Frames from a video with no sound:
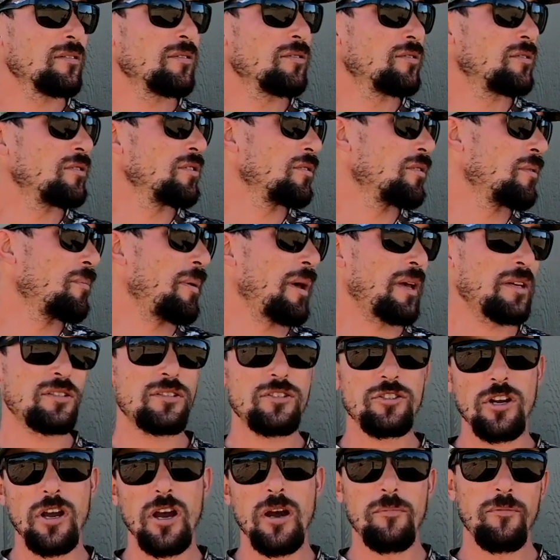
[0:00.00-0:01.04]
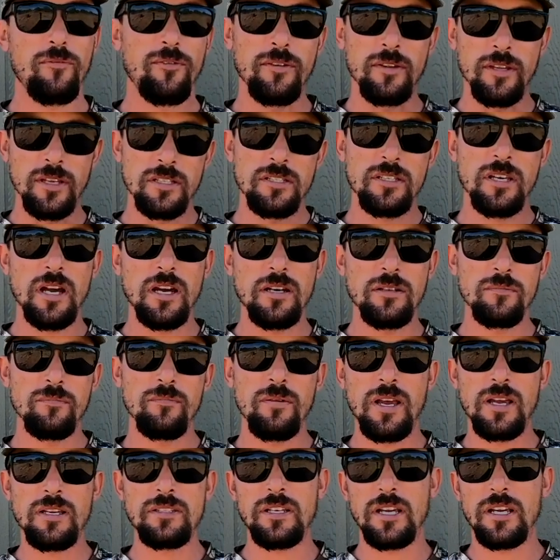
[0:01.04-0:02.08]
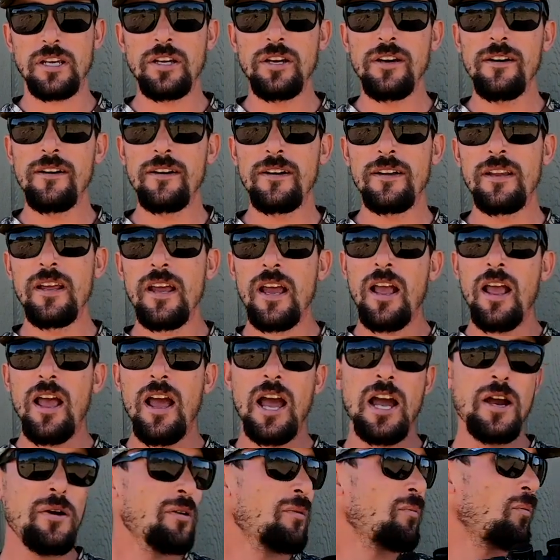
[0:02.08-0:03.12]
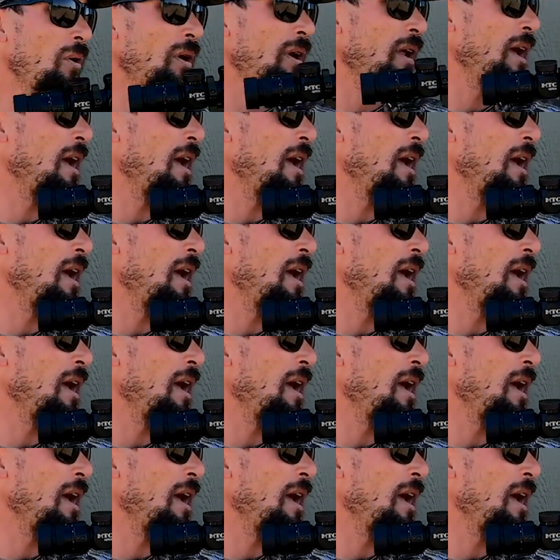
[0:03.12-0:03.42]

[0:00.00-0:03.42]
do the best job for this gun as I could, I would want to